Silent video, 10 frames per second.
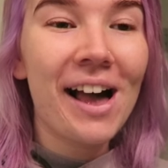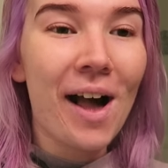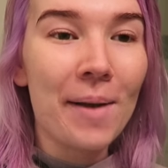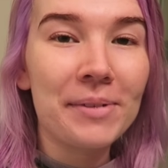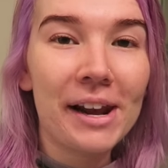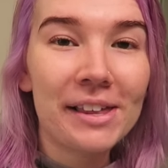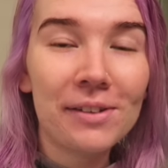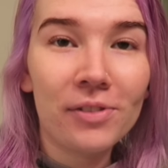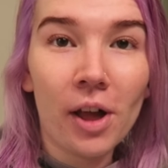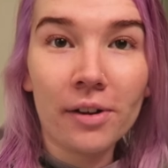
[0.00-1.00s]
I'm getting
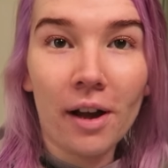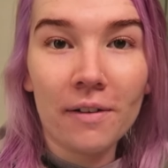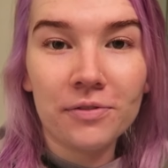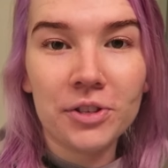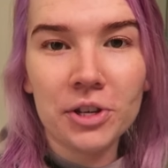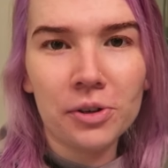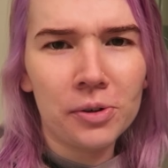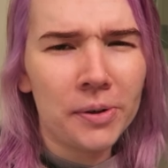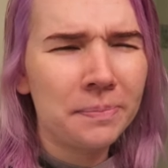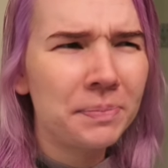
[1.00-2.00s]
the vlog off
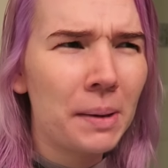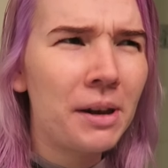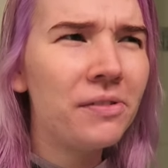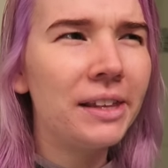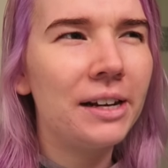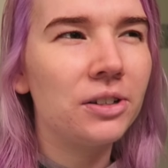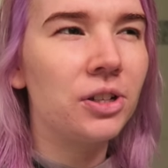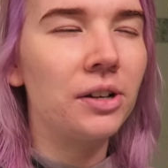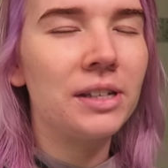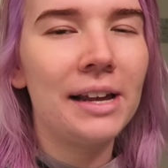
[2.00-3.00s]
to a bit of a later
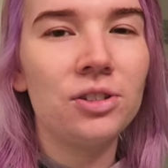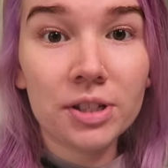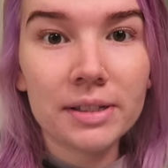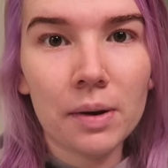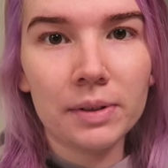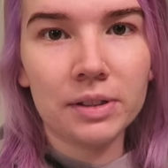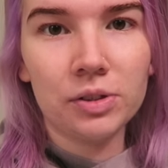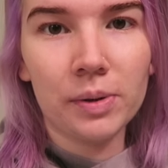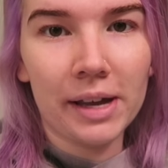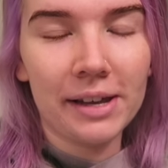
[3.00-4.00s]
start today just because I
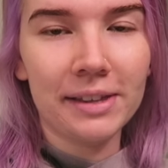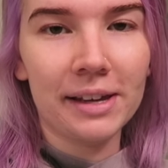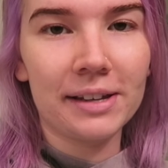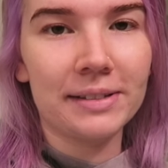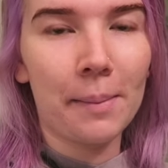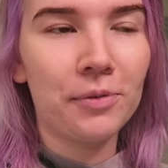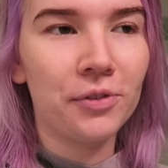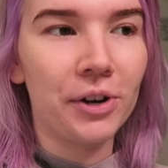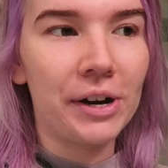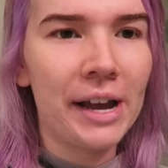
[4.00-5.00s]
wasn't doing anything except
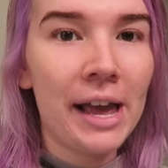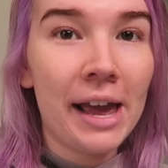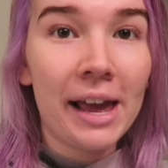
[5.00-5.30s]
for